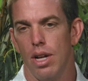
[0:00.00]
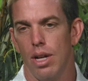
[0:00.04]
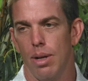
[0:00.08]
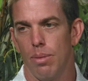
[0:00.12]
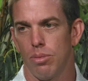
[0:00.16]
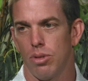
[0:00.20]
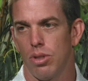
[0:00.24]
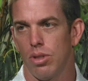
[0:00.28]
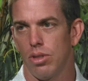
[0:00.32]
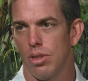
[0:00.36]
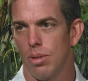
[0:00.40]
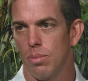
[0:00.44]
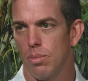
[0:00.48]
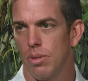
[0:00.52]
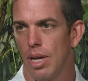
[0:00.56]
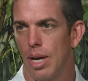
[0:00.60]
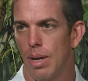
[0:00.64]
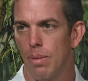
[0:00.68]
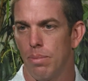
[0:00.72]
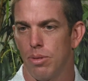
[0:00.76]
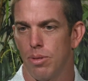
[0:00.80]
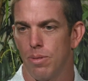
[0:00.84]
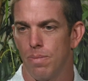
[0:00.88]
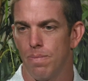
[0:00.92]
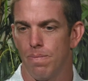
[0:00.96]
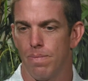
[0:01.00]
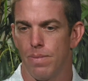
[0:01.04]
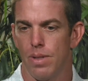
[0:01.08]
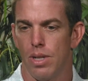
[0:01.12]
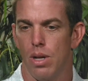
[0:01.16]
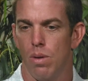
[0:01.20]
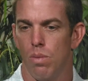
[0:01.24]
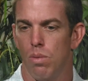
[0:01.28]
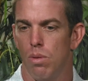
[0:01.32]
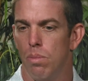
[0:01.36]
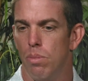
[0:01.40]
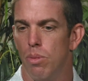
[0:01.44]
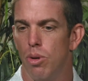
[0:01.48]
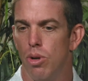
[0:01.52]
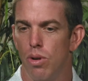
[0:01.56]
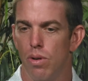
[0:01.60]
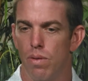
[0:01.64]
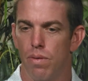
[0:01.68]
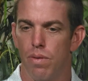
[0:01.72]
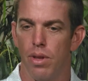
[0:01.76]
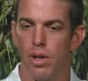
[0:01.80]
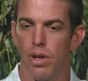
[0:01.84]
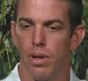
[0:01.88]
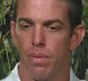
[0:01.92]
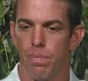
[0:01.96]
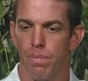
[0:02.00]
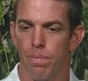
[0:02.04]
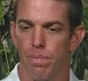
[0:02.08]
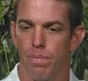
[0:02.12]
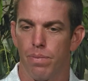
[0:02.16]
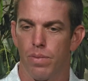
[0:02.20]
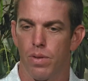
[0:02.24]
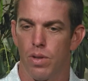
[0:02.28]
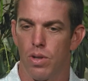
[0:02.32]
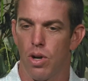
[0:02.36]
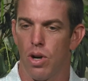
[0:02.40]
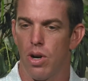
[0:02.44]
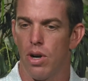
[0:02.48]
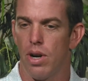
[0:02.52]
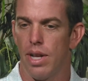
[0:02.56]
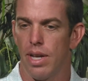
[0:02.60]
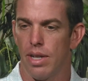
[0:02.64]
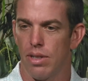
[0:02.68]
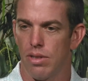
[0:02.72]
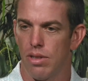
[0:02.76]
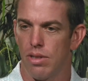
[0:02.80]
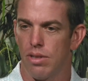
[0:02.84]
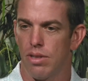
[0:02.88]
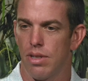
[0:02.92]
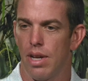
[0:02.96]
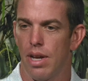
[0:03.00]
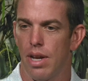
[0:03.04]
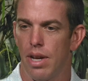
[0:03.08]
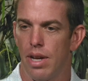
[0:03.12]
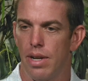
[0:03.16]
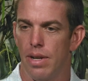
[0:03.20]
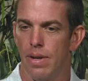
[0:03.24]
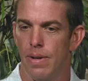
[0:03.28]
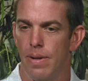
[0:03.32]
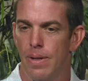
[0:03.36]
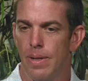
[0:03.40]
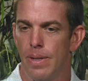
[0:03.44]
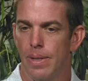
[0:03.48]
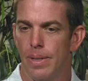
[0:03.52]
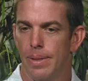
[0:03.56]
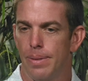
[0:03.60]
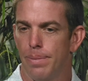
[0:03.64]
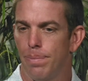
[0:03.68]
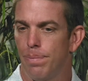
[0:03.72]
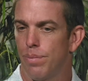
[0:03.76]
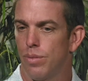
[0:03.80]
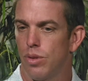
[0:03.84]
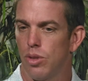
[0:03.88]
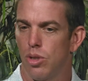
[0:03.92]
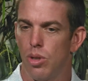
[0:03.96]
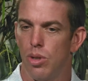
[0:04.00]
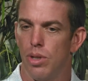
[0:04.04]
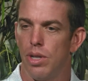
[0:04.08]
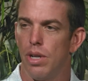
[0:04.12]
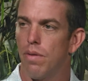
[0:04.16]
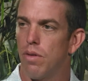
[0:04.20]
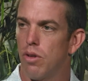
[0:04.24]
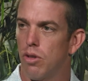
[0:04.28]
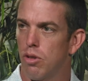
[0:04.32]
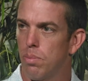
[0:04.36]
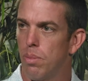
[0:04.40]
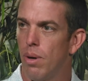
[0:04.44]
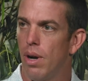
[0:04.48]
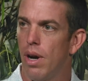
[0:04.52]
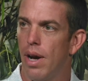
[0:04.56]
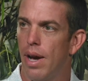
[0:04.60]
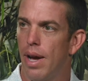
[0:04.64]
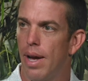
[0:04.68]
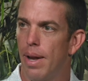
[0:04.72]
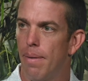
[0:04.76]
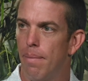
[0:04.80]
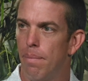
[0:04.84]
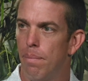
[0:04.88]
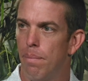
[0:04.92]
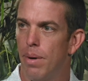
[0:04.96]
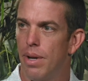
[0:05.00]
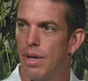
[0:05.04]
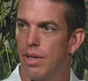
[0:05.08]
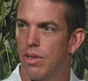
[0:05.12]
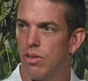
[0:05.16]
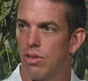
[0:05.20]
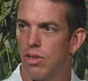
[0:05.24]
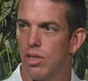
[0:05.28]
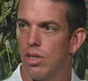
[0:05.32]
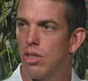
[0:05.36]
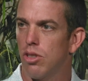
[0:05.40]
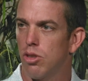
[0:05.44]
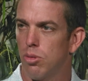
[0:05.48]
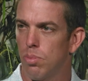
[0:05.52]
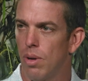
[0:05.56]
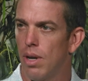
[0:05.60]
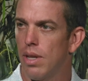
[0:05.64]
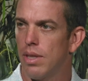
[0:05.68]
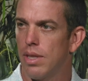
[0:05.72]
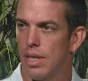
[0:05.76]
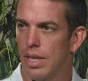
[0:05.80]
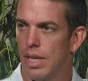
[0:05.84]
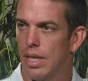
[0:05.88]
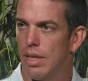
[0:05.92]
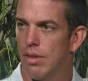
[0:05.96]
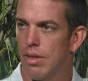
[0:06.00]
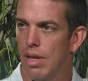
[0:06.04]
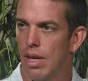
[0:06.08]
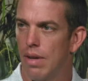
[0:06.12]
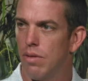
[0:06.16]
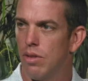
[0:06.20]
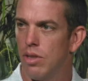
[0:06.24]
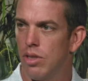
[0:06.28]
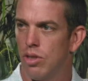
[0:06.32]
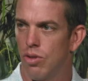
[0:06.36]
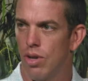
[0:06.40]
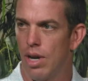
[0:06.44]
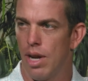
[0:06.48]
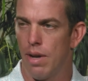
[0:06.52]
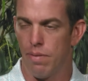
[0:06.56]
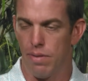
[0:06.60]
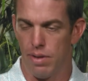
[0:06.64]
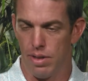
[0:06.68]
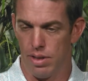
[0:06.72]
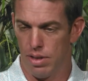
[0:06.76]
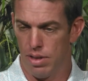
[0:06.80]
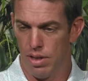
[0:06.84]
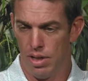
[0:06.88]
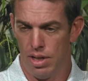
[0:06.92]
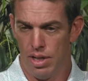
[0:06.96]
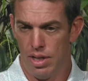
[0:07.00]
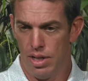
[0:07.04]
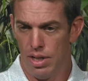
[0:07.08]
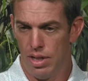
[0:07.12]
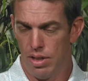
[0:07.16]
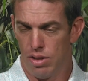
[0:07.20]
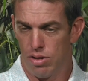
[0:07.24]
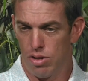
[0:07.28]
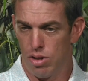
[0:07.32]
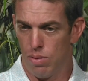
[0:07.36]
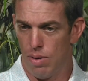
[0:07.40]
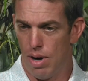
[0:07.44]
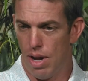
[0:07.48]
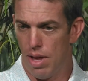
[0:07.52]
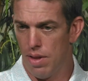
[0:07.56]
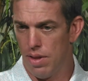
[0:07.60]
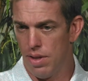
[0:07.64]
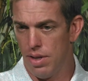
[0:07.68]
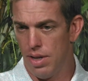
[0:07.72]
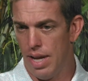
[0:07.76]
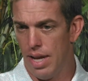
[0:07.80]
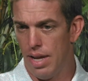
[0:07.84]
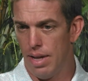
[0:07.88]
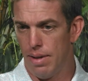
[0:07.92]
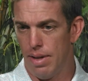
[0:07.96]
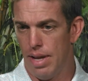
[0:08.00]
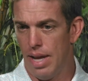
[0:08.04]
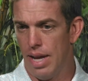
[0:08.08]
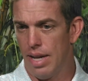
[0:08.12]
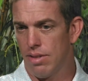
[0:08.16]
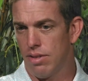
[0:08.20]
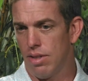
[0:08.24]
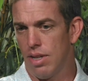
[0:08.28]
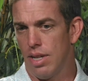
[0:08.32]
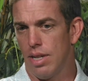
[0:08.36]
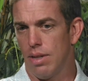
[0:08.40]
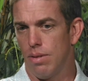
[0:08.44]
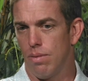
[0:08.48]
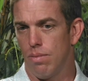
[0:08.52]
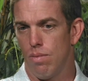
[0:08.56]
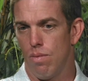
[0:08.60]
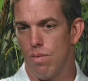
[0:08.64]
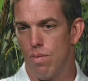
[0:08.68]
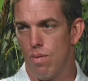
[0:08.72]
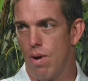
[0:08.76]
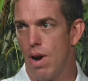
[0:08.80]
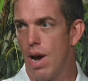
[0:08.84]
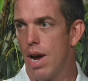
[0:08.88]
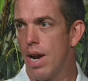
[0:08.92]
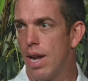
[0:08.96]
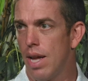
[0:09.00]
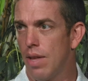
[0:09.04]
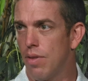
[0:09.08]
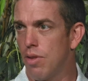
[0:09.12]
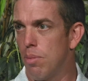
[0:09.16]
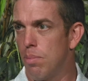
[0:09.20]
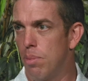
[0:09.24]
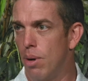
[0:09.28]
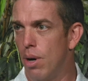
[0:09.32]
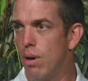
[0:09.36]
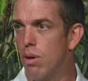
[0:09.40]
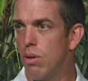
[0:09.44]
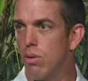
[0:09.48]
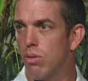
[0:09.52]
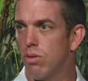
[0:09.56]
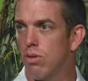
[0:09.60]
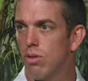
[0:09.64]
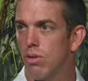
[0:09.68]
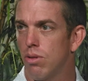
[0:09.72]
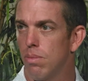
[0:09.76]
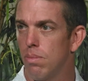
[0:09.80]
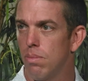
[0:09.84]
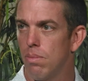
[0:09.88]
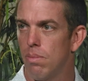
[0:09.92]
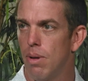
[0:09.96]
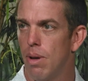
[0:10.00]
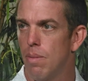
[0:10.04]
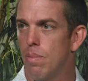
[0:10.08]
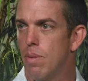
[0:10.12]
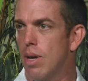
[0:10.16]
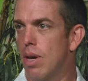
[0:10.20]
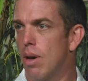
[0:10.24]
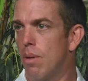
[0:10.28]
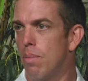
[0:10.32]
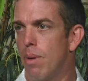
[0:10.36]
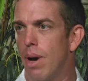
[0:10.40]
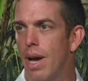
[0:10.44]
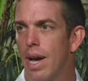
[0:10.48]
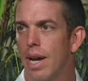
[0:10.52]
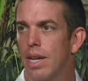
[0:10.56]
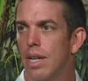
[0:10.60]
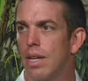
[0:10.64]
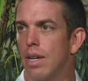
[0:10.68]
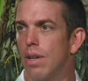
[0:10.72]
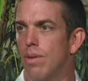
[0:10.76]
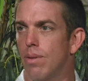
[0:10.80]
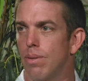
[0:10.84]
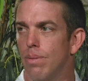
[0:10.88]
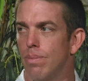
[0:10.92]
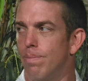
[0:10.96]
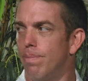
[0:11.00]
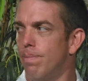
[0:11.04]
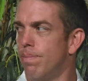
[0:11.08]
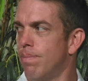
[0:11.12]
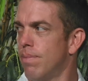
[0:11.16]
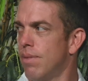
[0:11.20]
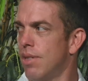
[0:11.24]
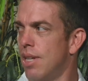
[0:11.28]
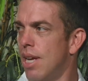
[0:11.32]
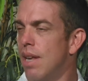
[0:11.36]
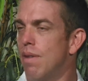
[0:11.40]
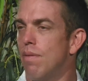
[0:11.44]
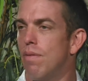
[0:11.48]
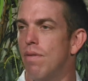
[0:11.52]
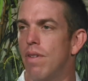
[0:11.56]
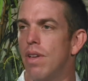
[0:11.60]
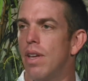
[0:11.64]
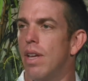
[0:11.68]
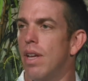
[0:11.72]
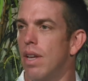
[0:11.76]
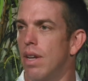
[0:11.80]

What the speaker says: So sometimes, we'll move the cart exit sign to a different spot, but it's still a spot that gets heavily trafficked. So rather than exiting right at the post, maybe go back another 10 feet.